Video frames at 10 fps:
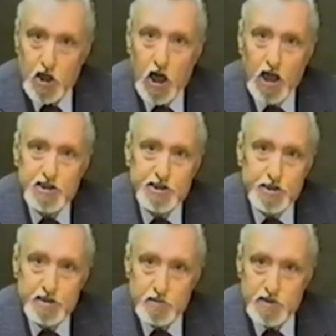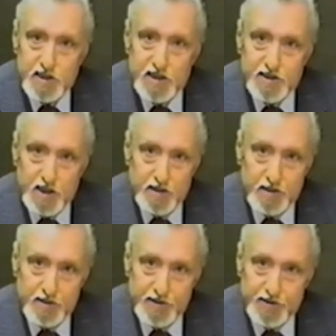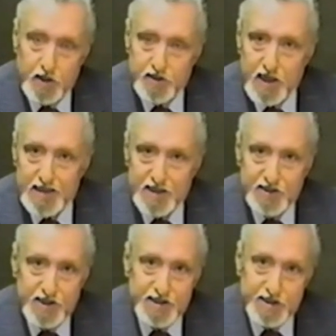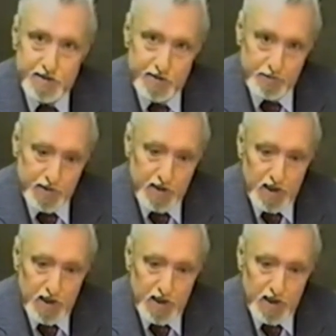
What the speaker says: concert with each other, that are not in disagreement.